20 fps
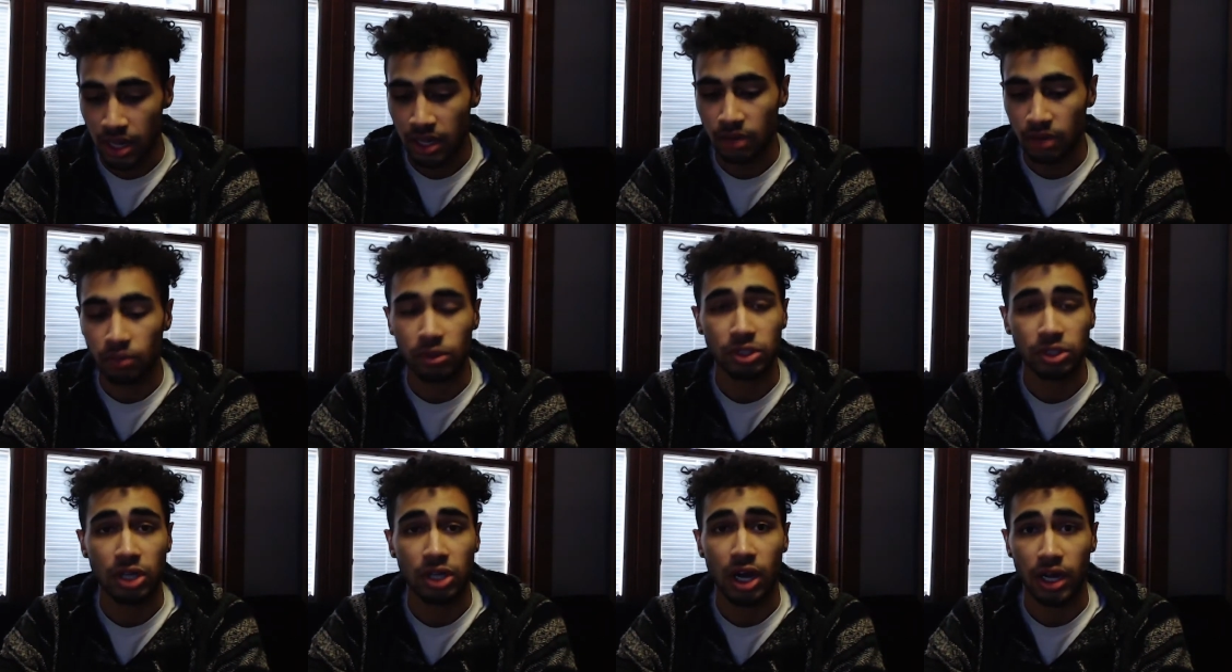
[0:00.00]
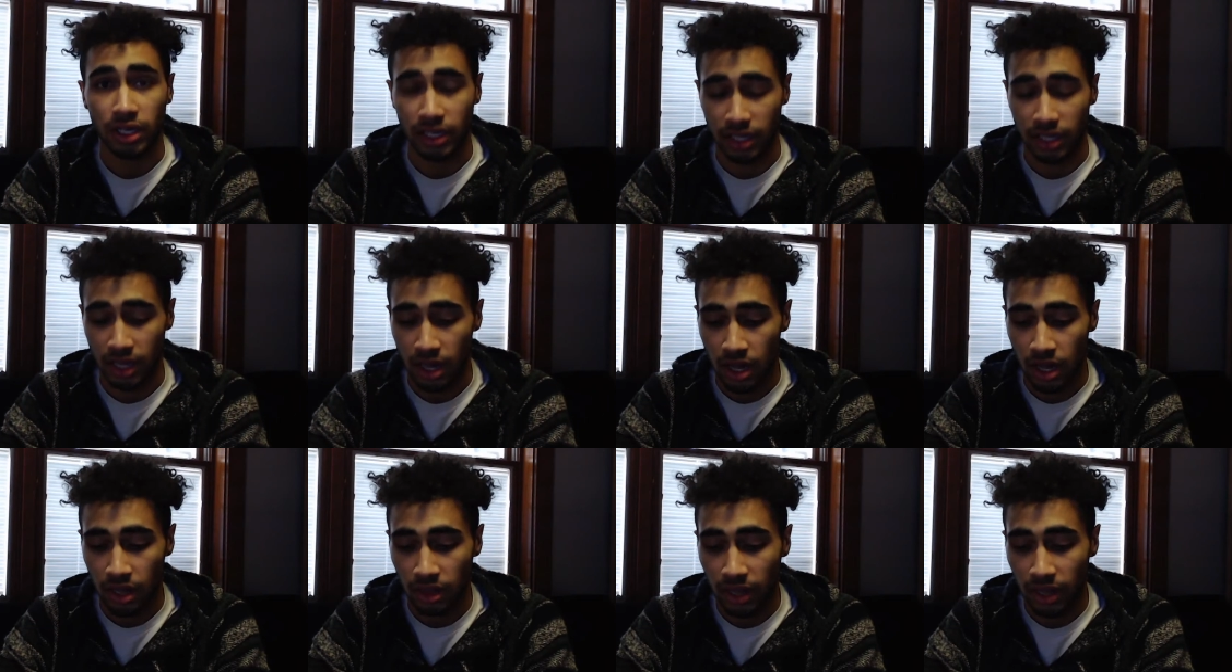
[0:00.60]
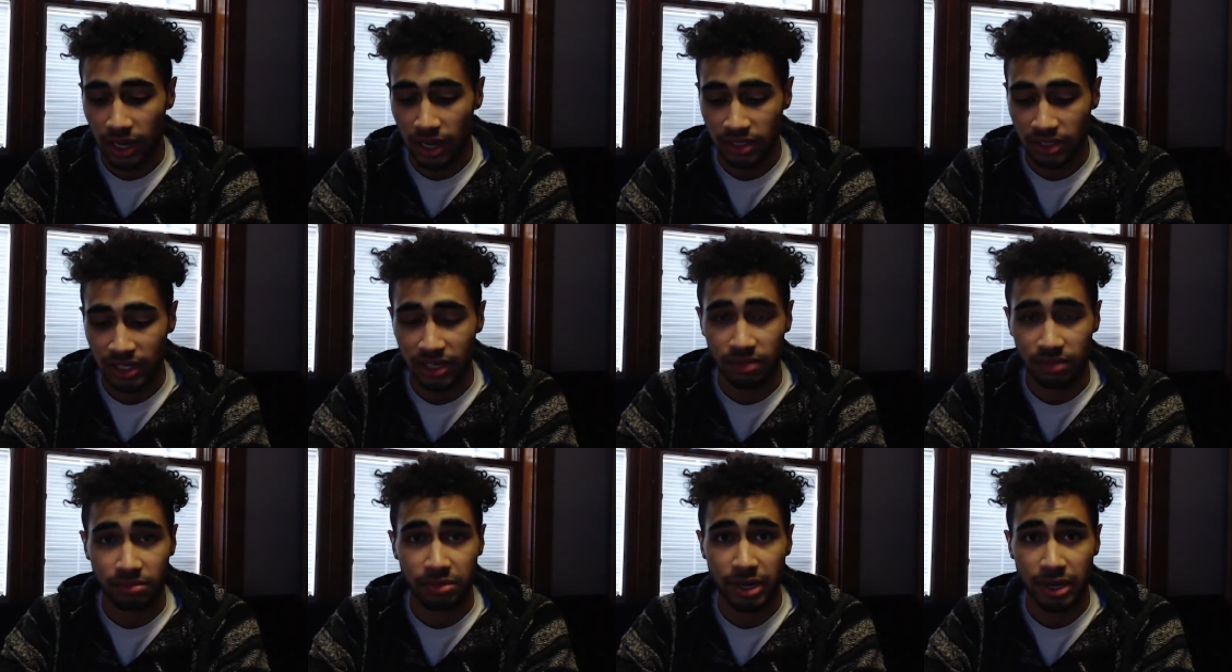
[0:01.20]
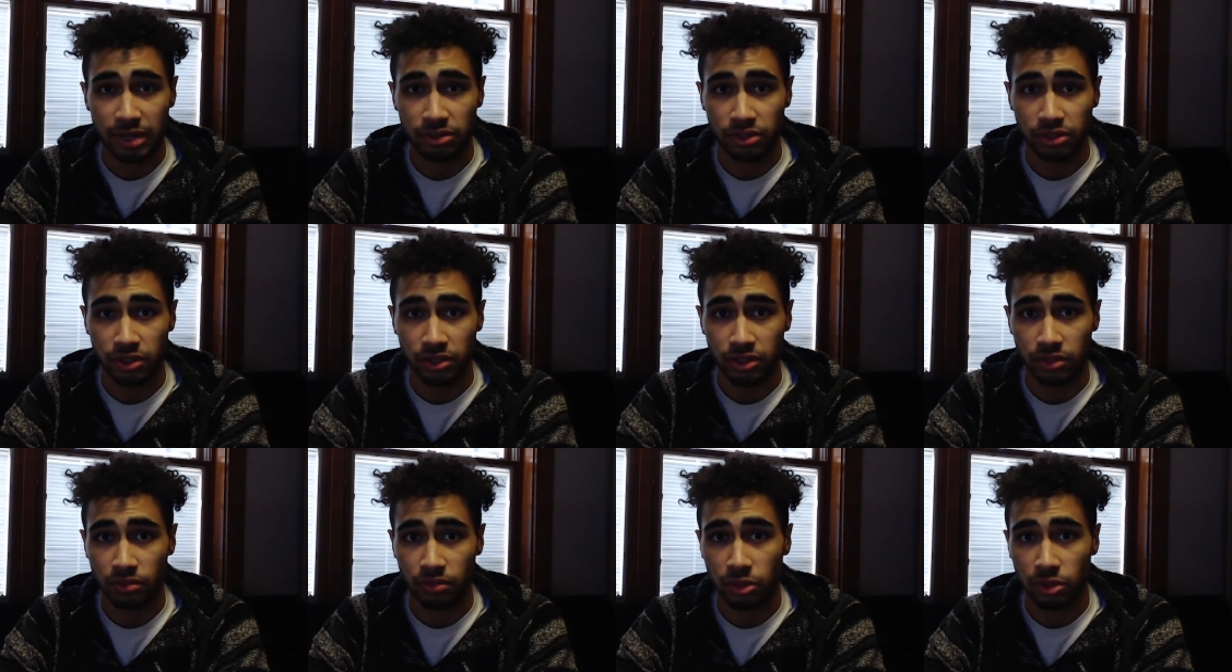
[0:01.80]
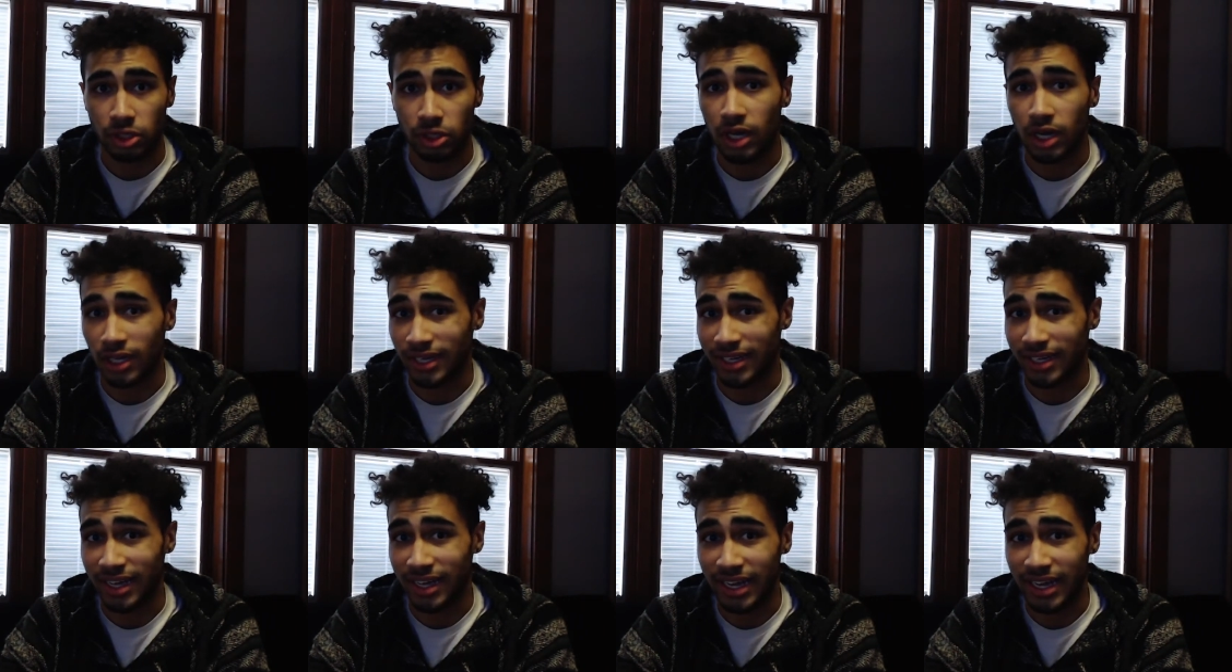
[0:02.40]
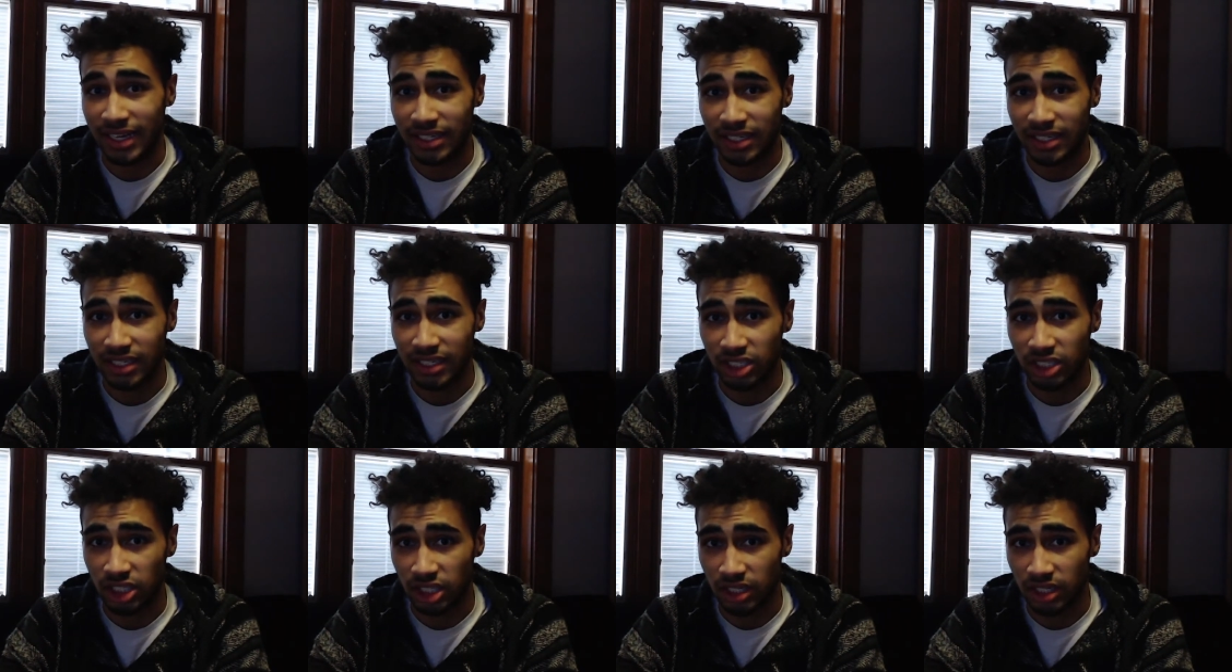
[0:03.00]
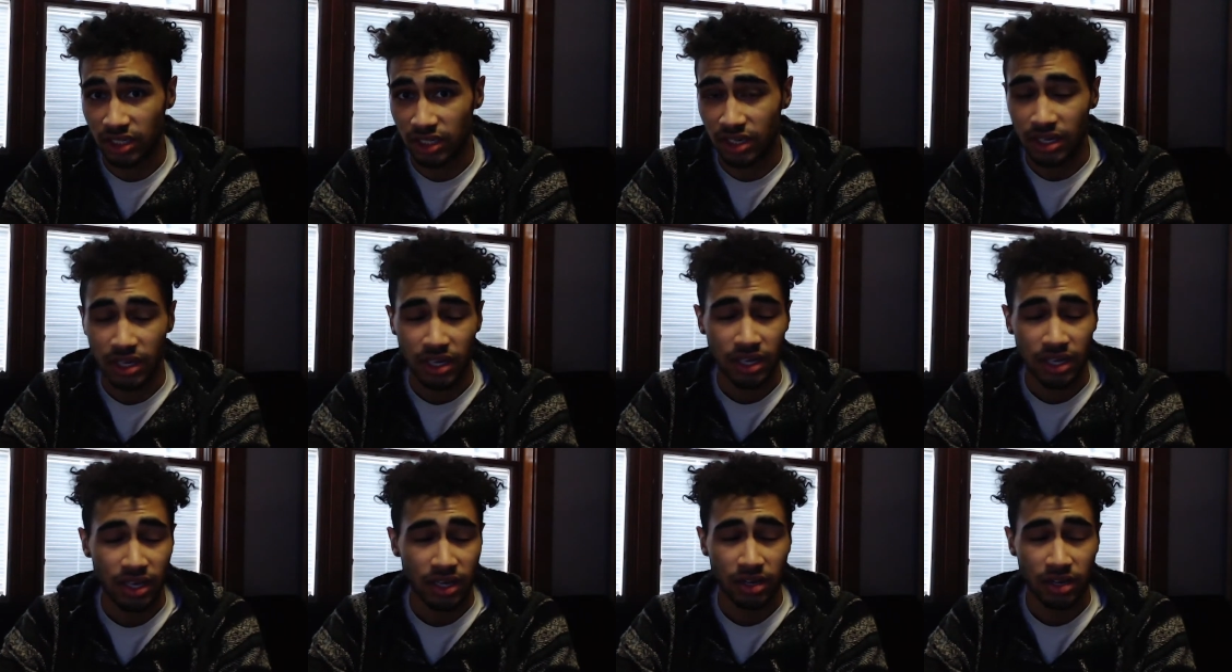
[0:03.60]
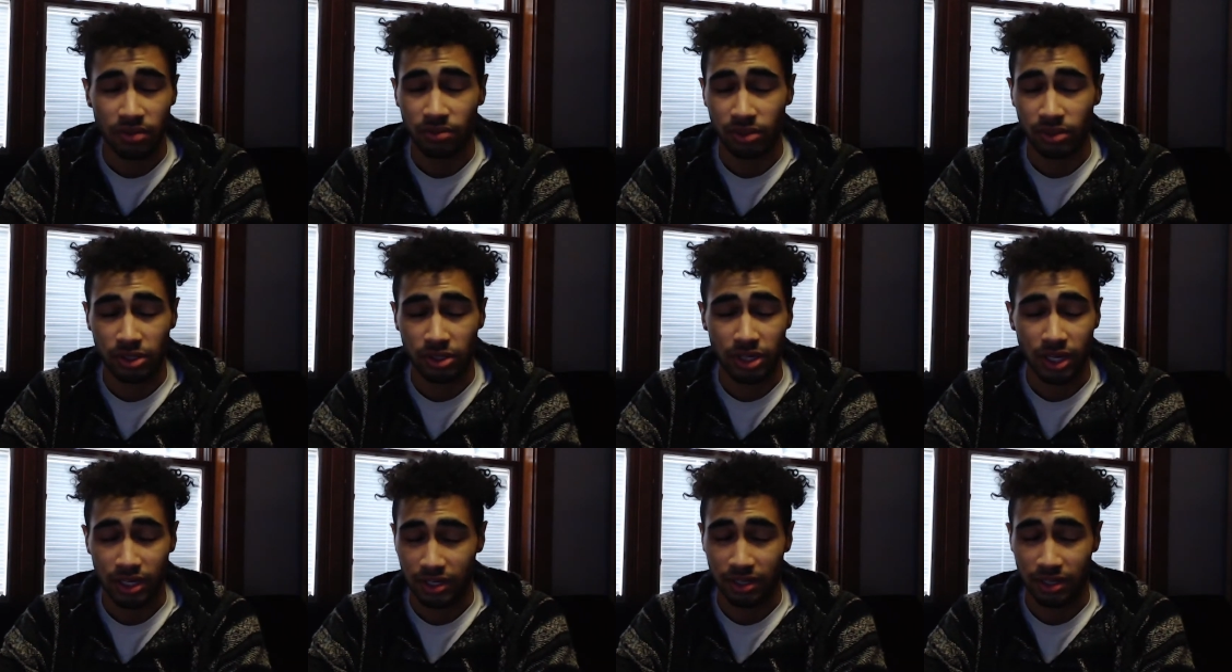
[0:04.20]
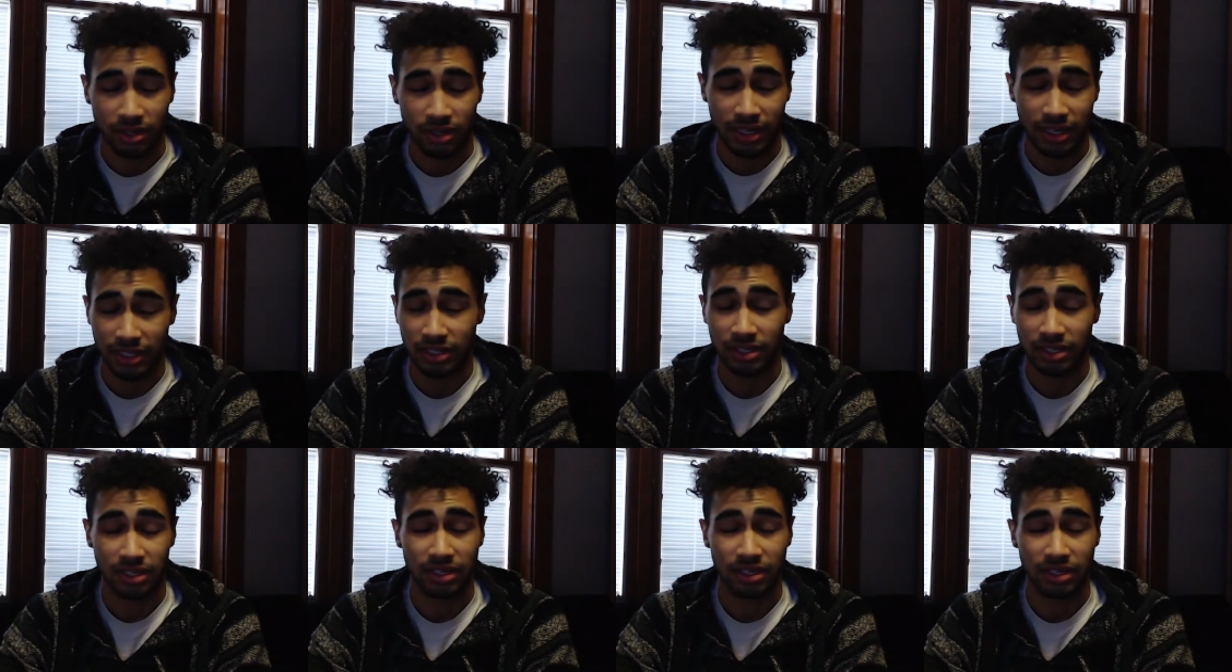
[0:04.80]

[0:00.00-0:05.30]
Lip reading: We're talking lockdown browsers, we're talking anti-cheat, we're talking, like,